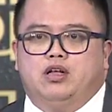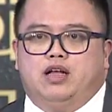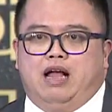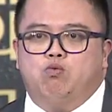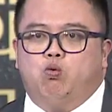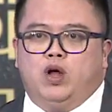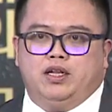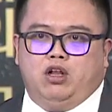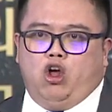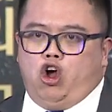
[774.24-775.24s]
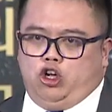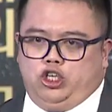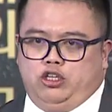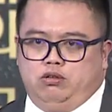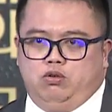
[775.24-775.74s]
And one
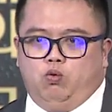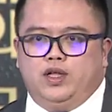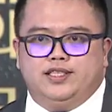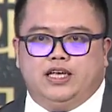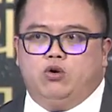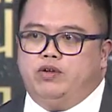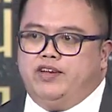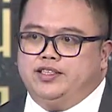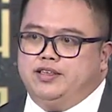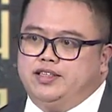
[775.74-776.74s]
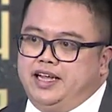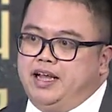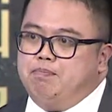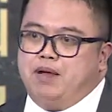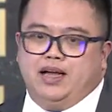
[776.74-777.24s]
auction, one single investor, they
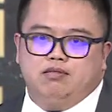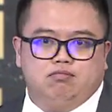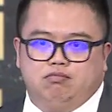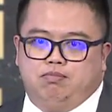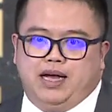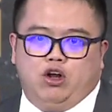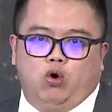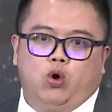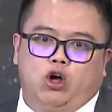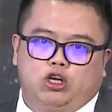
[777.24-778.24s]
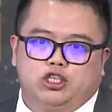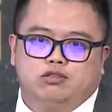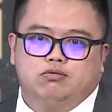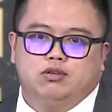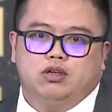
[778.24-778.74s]
can buy the whole auction.
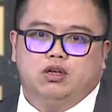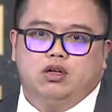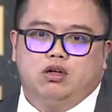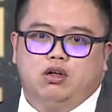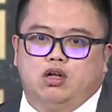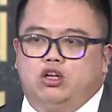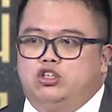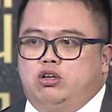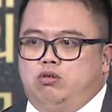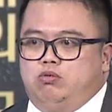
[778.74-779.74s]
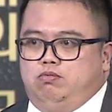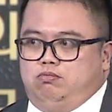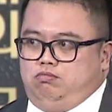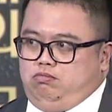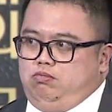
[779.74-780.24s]
So
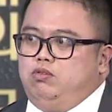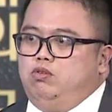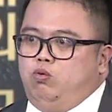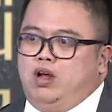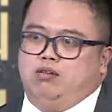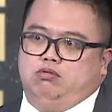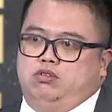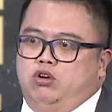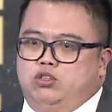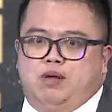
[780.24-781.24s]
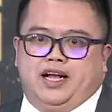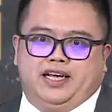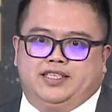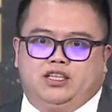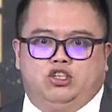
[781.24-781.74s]
while those
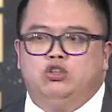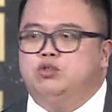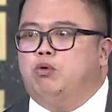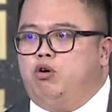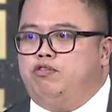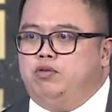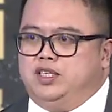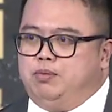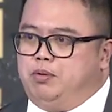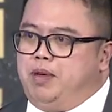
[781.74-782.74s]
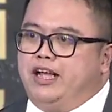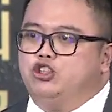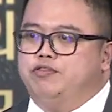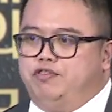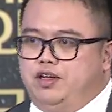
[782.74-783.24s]
markets are too small for some of the
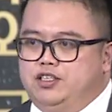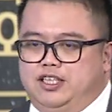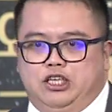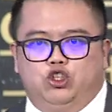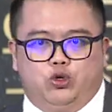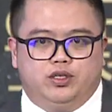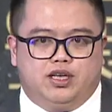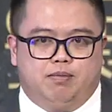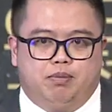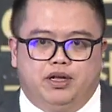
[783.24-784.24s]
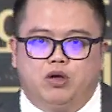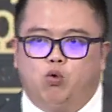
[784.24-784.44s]
pension funds, insurance company